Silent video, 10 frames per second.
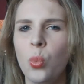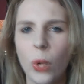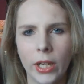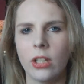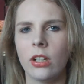
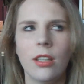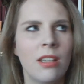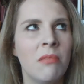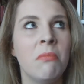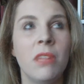winner
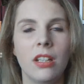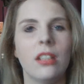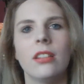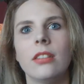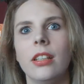
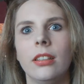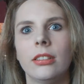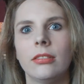immediately.